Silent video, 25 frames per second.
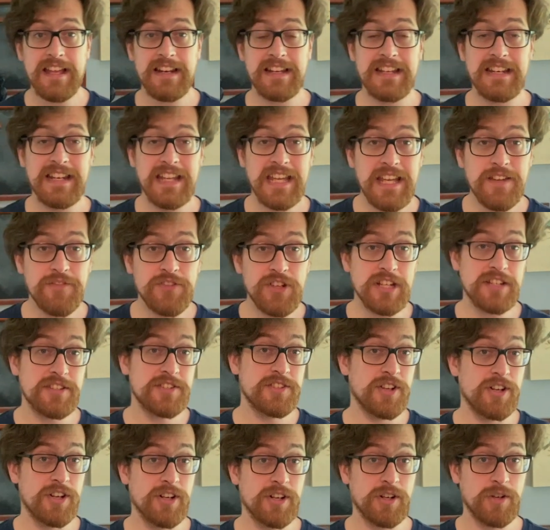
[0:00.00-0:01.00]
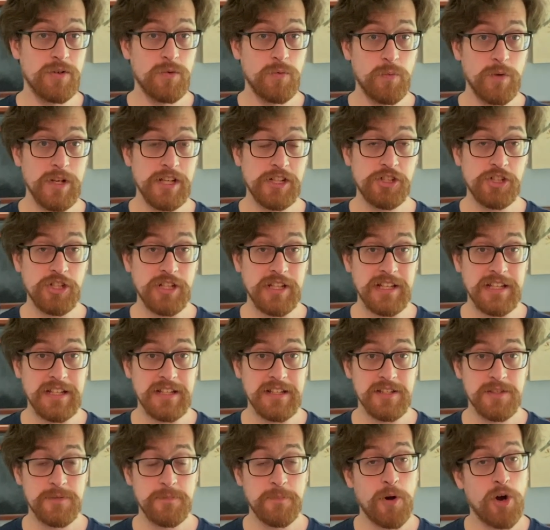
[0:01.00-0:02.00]
an evening song, which
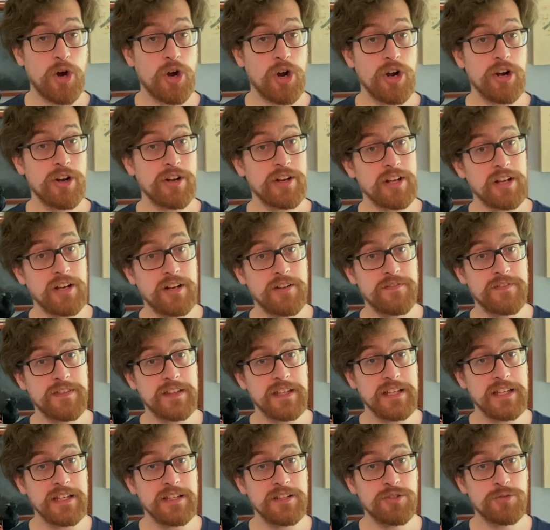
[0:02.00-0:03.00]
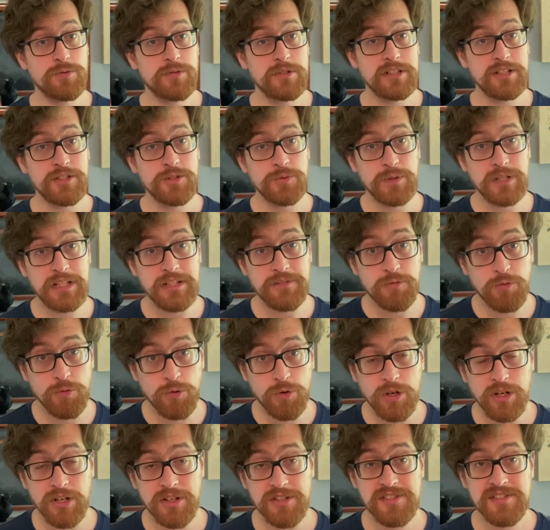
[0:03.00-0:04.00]
is part of the
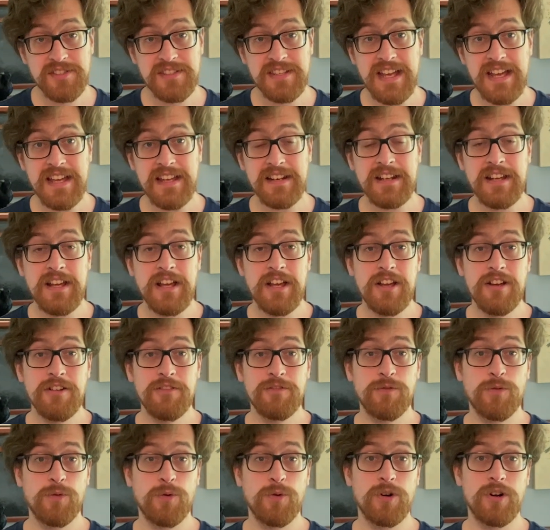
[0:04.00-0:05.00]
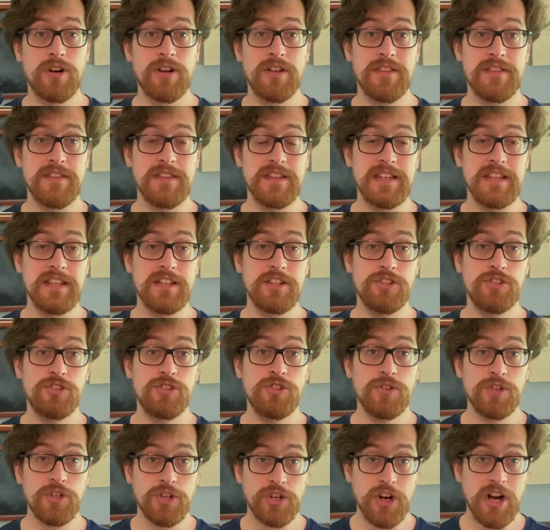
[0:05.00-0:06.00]
2024 set for the
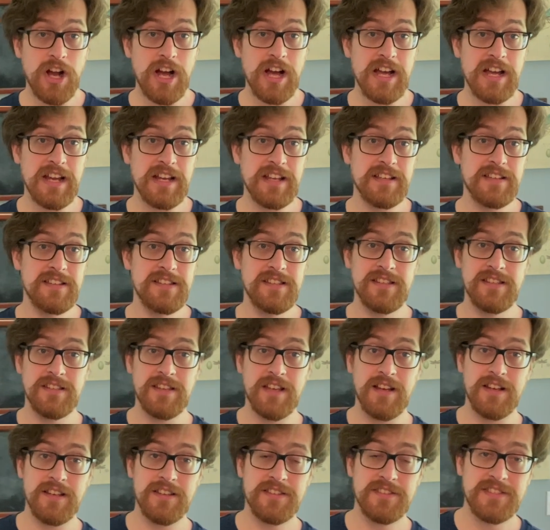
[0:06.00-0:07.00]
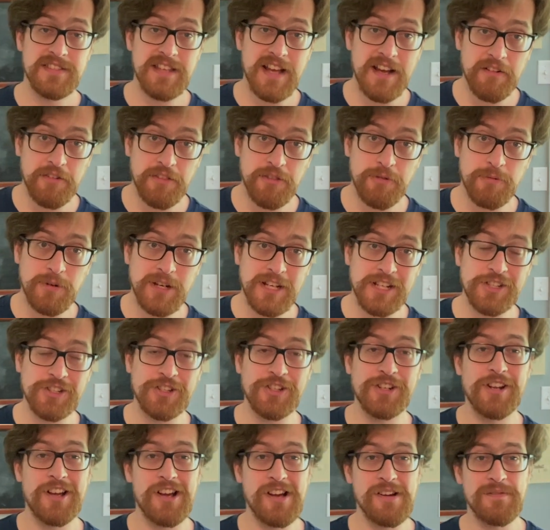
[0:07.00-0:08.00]
junior high South
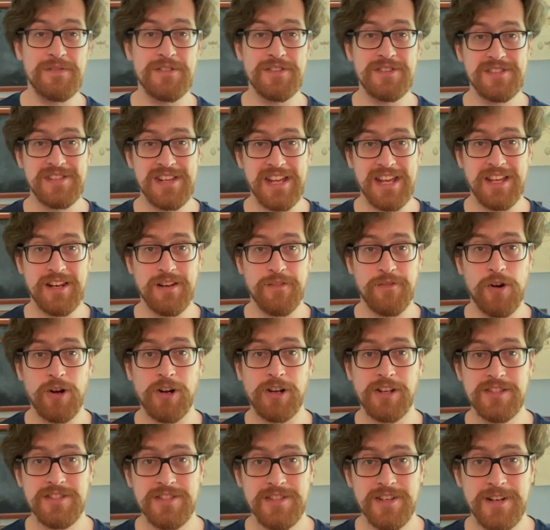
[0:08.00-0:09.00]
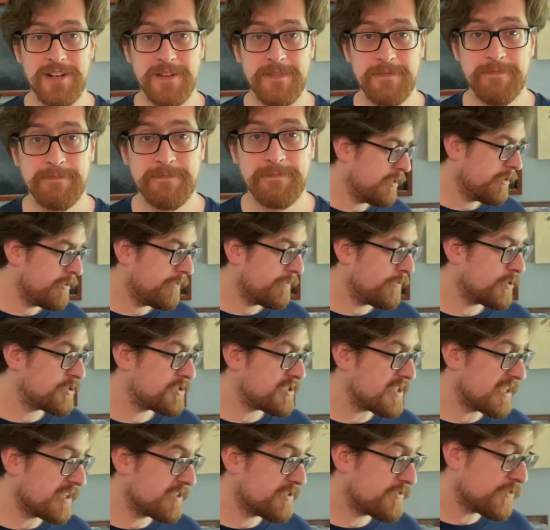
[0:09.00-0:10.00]
region of the state of Arkansas. First
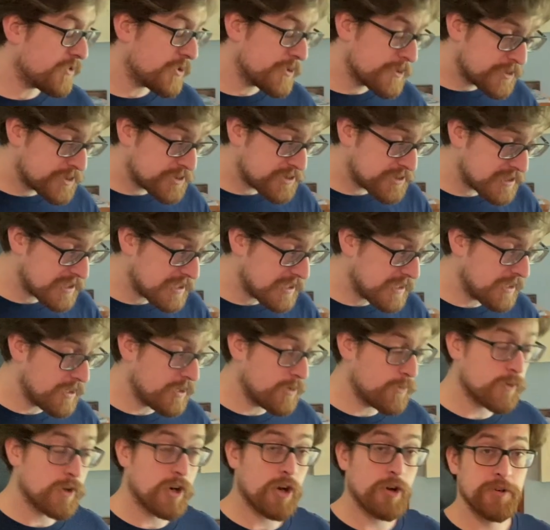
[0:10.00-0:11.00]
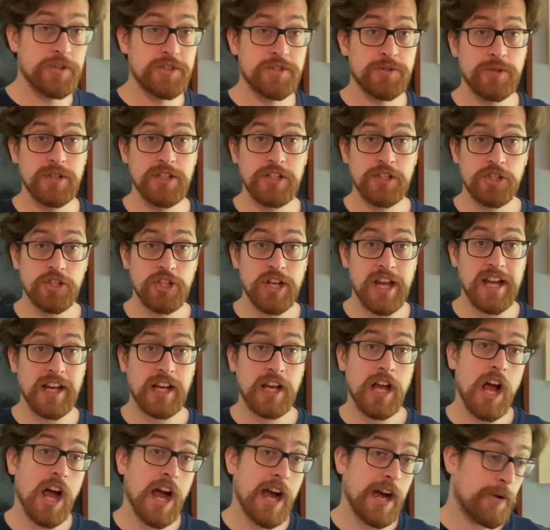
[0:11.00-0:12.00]
things first, we're always going to check
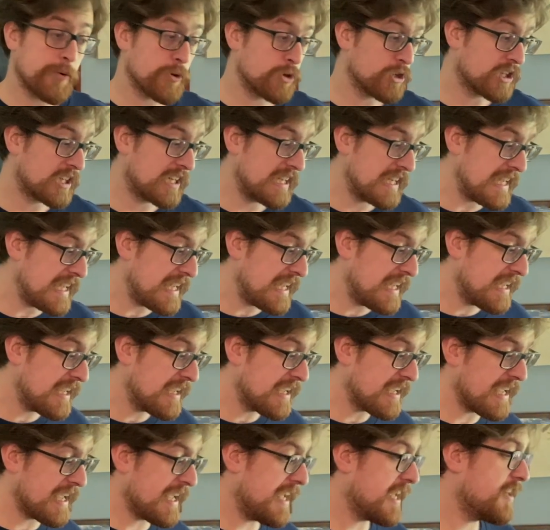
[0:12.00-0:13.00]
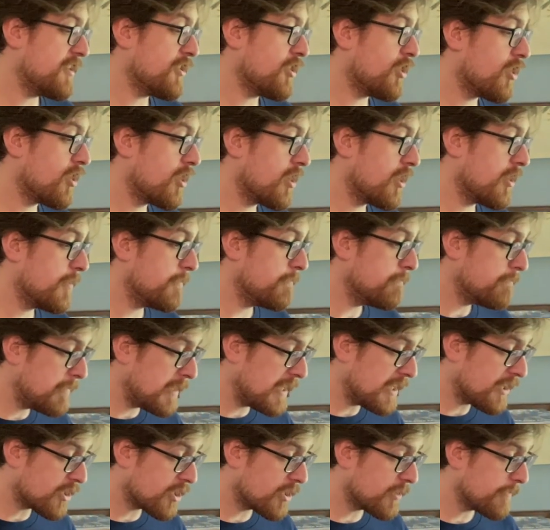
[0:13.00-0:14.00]
our key and our
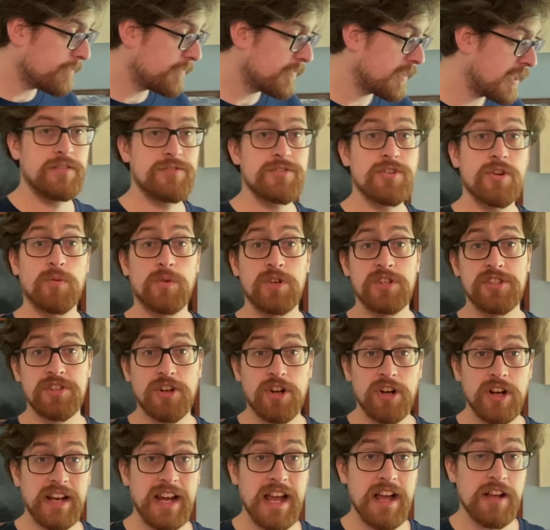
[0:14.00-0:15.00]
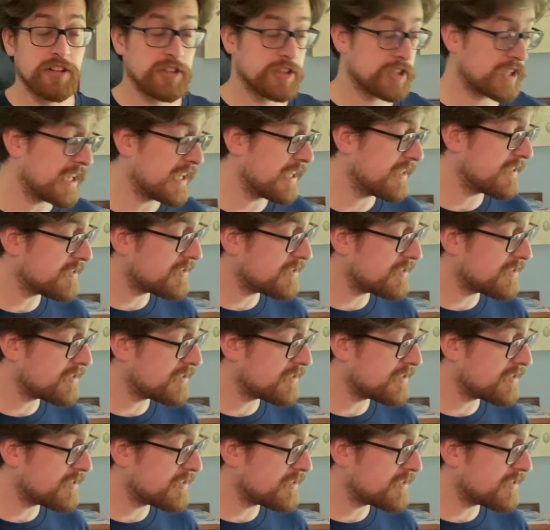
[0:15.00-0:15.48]
meter. So we're starting out looking at the